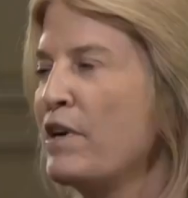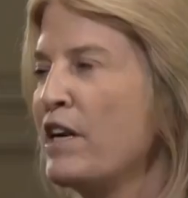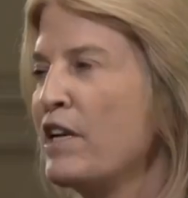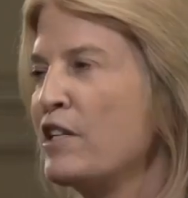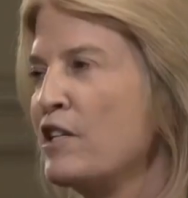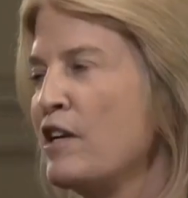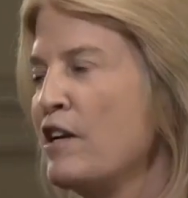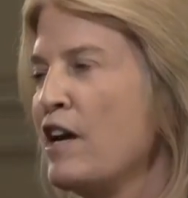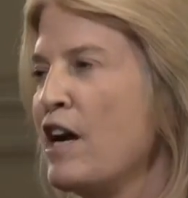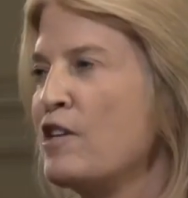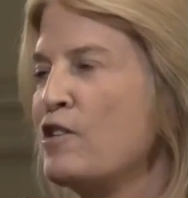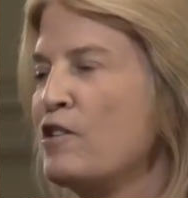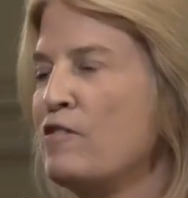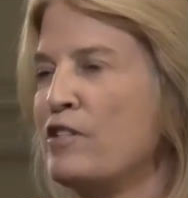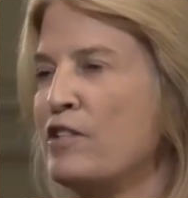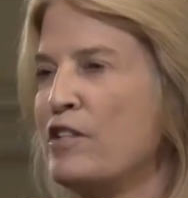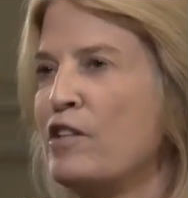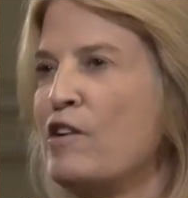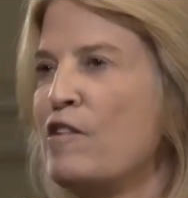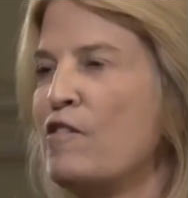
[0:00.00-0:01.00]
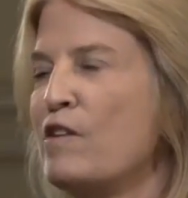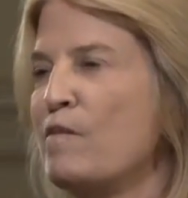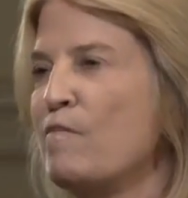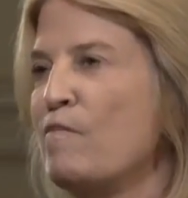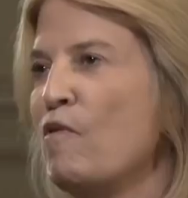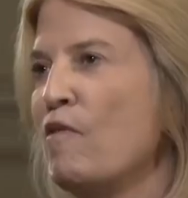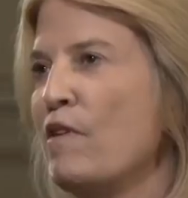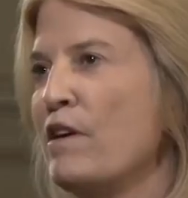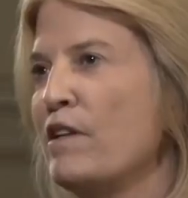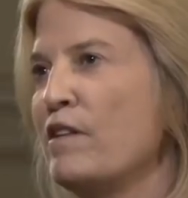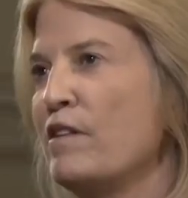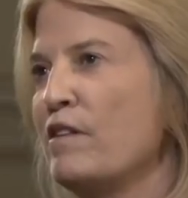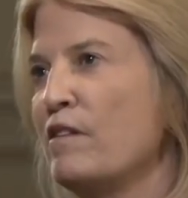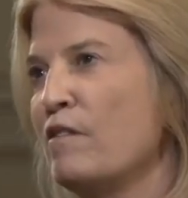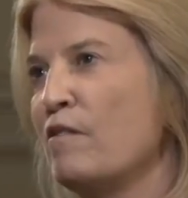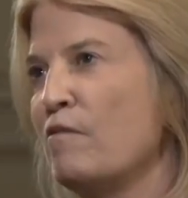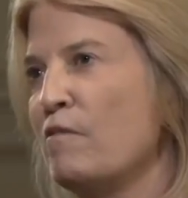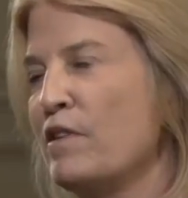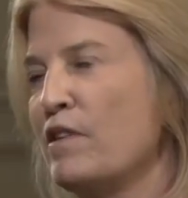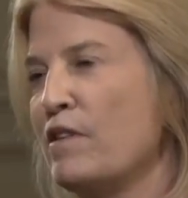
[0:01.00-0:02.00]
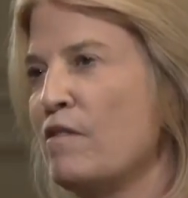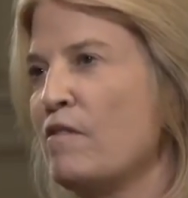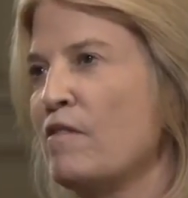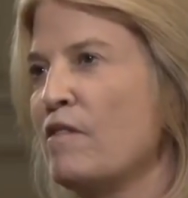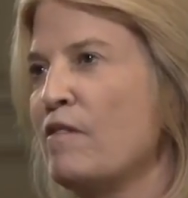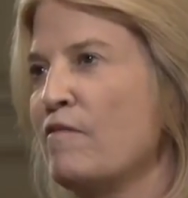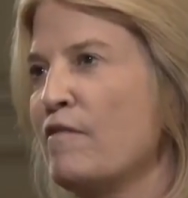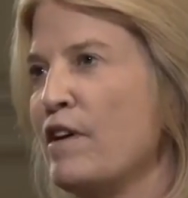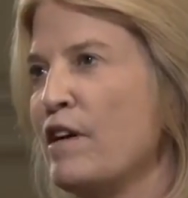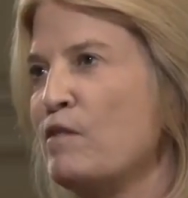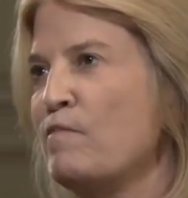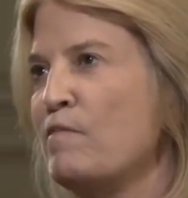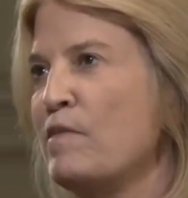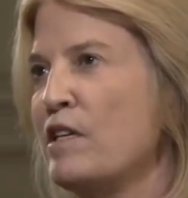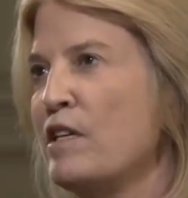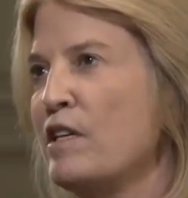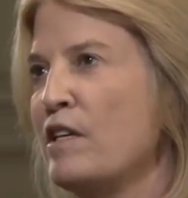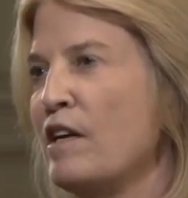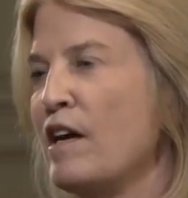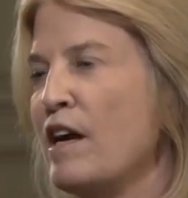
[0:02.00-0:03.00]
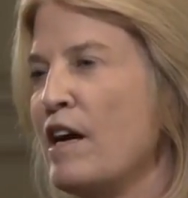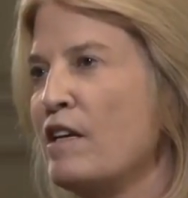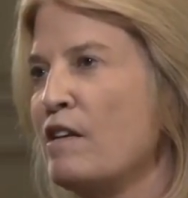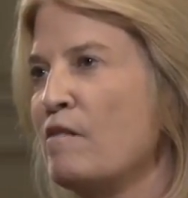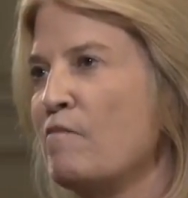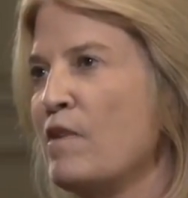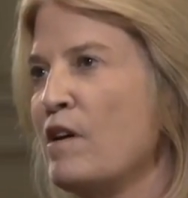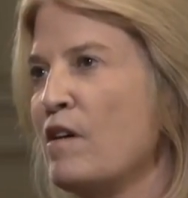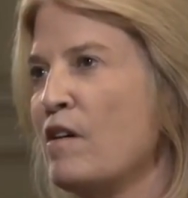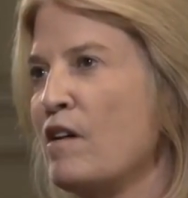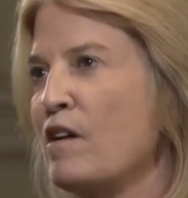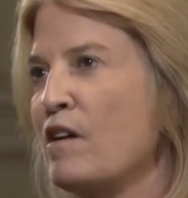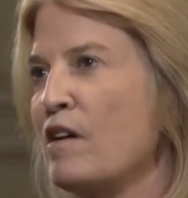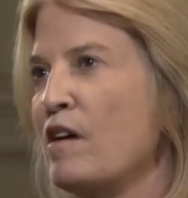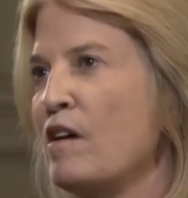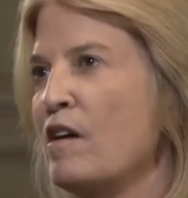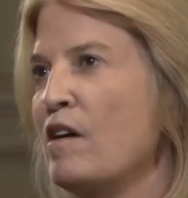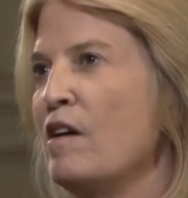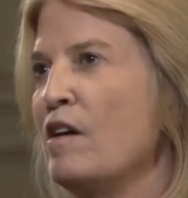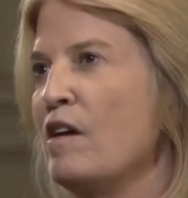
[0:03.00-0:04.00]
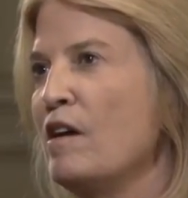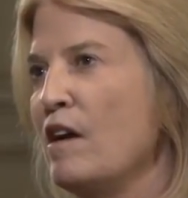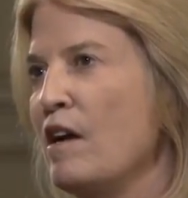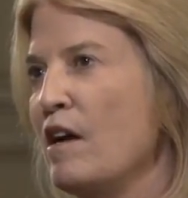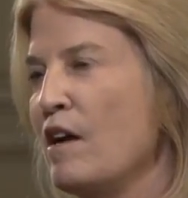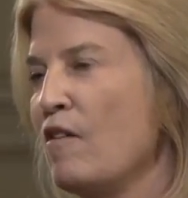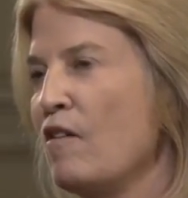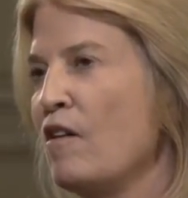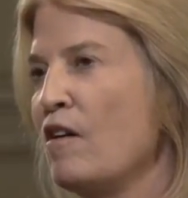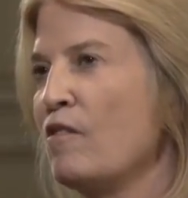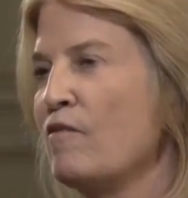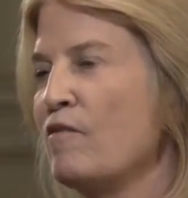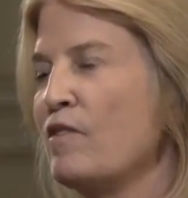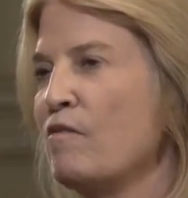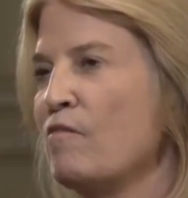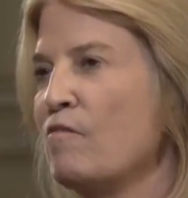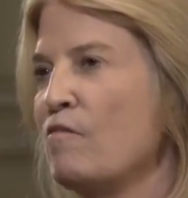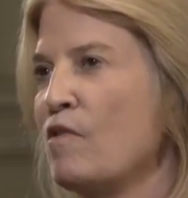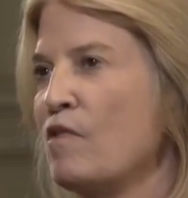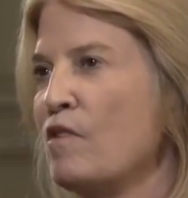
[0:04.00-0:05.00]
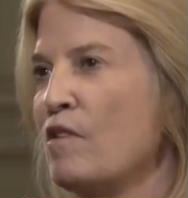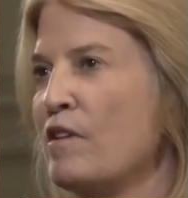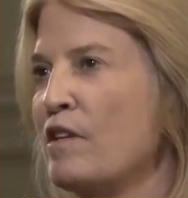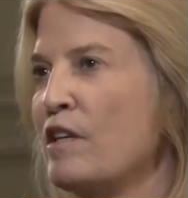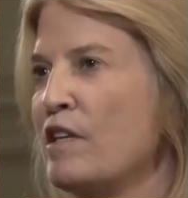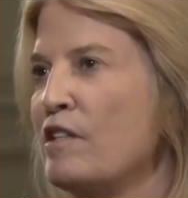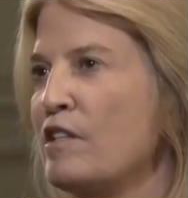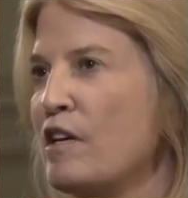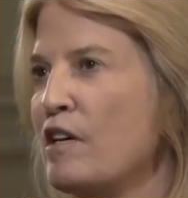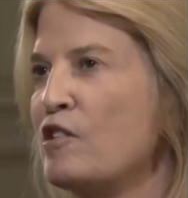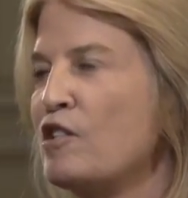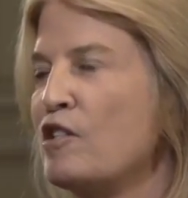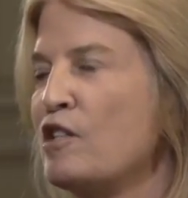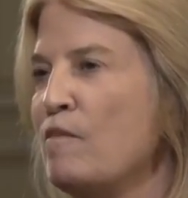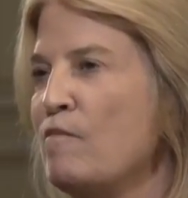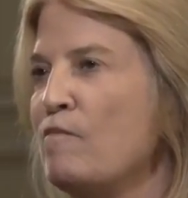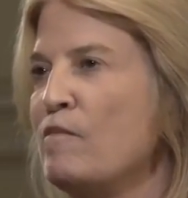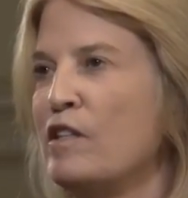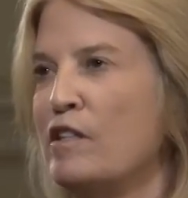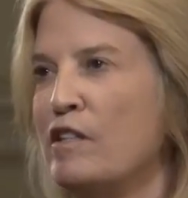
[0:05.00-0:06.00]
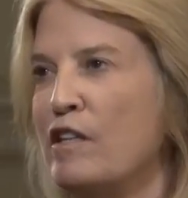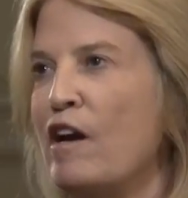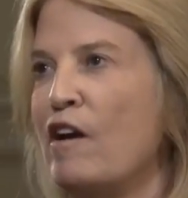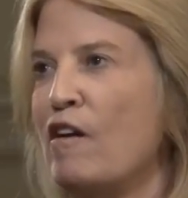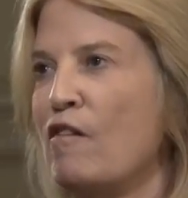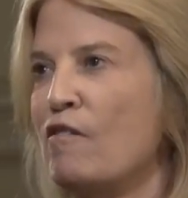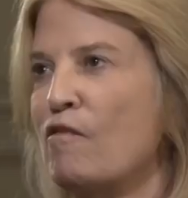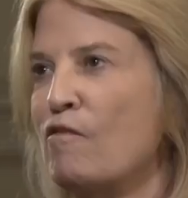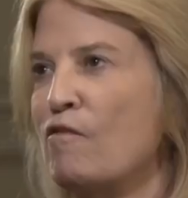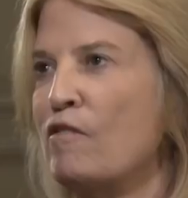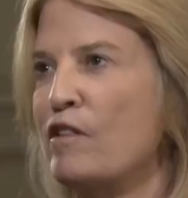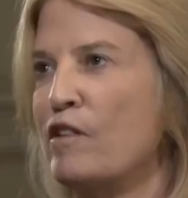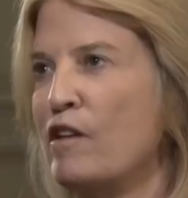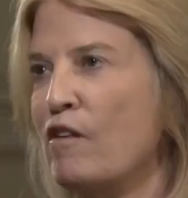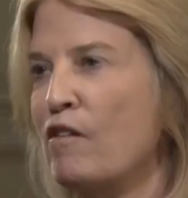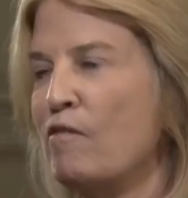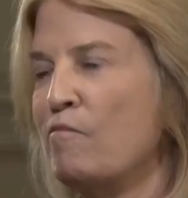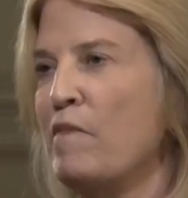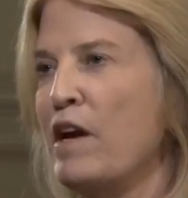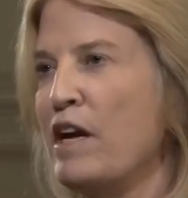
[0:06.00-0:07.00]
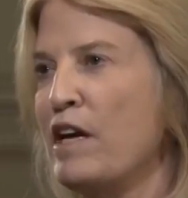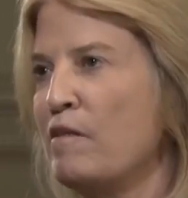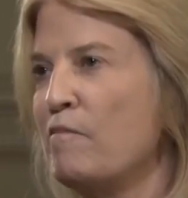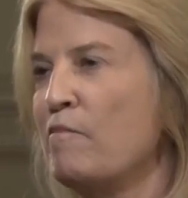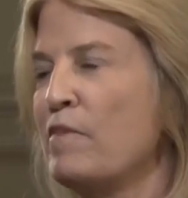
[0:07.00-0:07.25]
But as a national security point, you know, with their investment in Latin America and all over the world, it does seem that they're making a